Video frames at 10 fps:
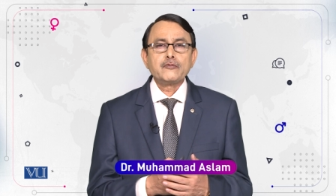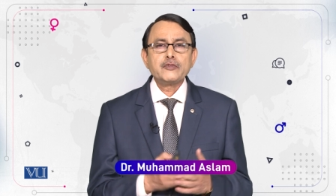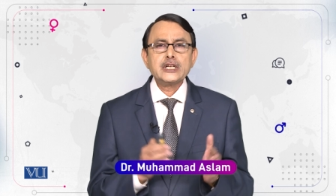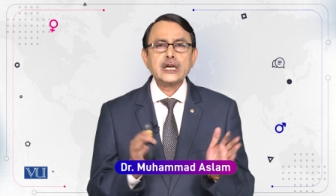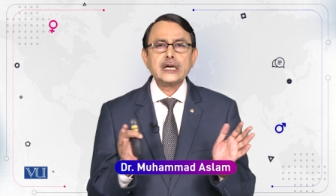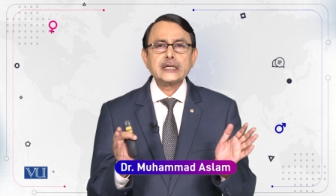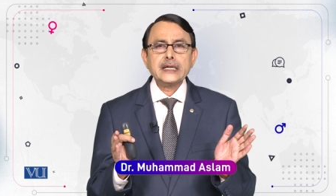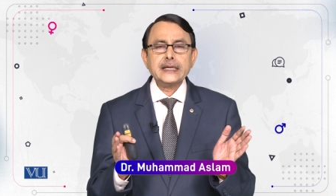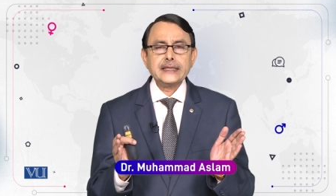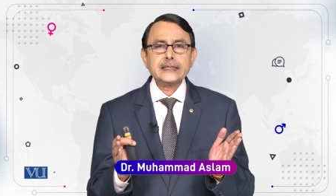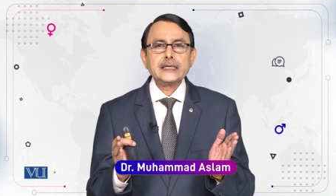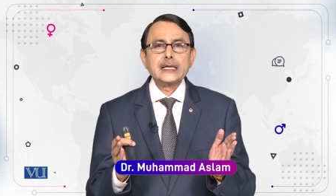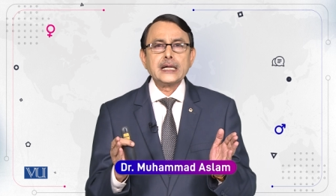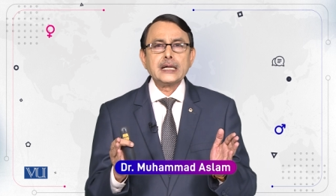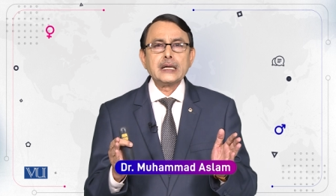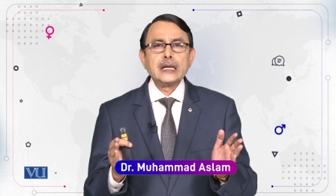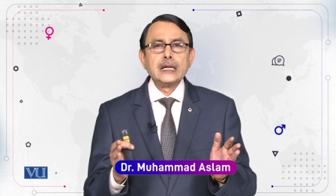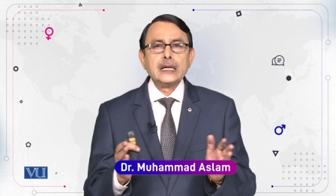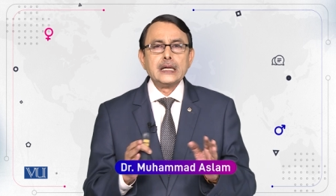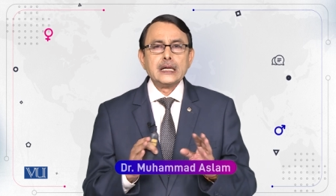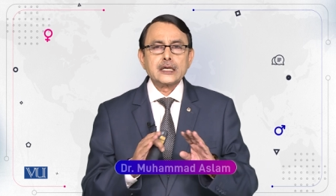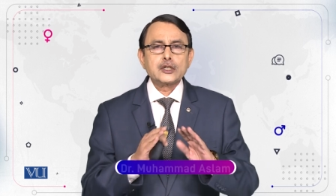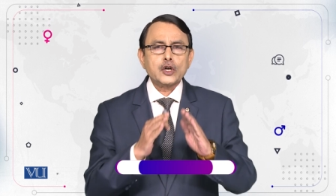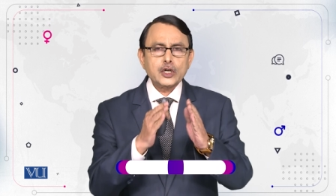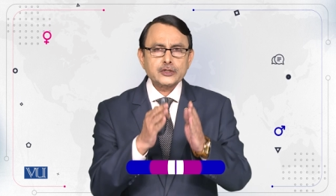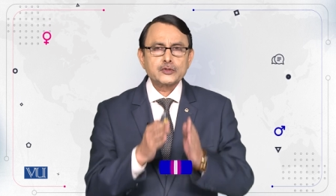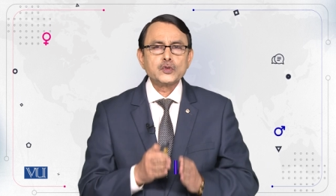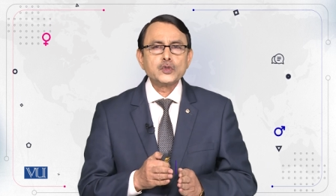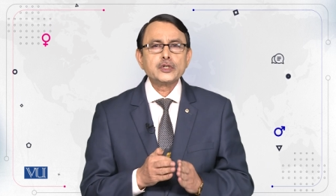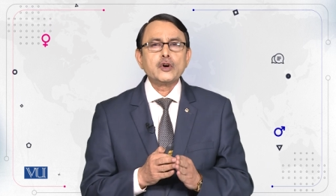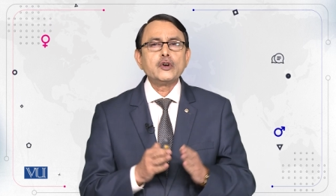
We are at crossroad